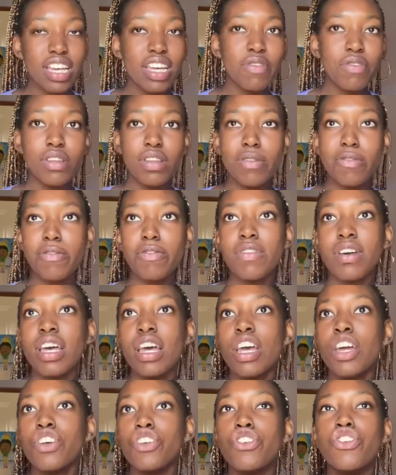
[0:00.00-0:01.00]
Even if
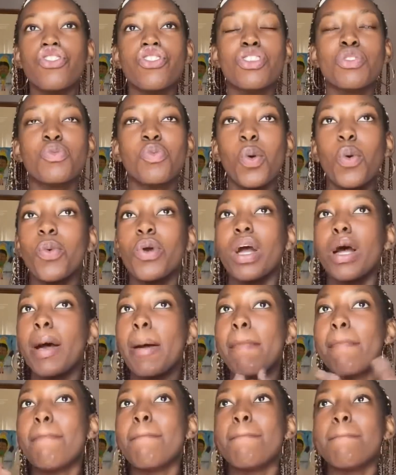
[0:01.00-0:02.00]
you just woke
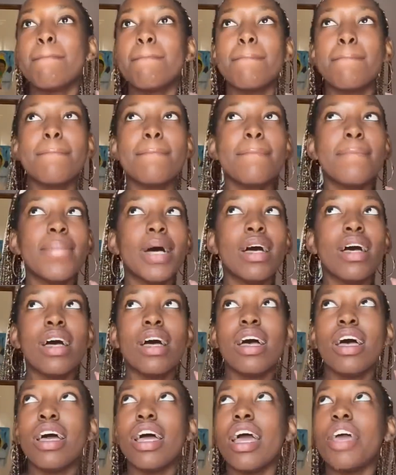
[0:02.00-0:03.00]
up
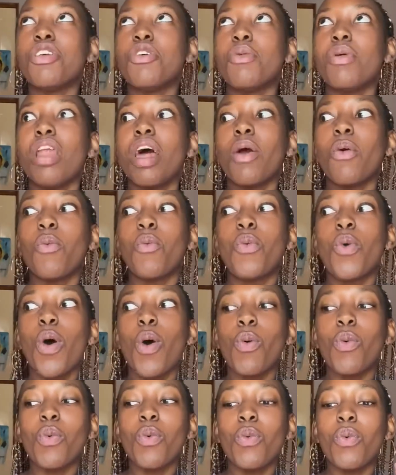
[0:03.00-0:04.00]
and you were like,
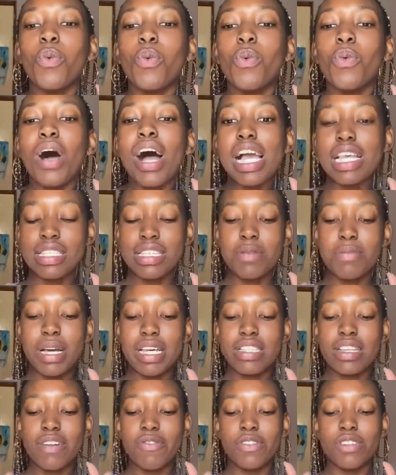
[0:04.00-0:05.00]
whoa, I see
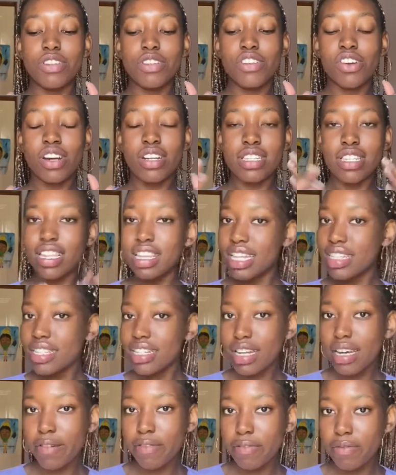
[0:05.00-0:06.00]
myself as a doctor, that's enough.